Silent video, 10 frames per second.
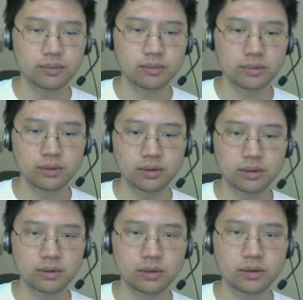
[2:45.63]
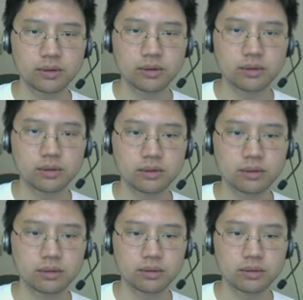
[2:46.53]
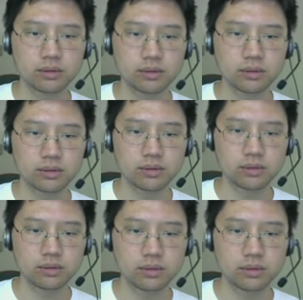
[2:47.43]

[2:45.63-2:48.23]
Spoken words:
(silence)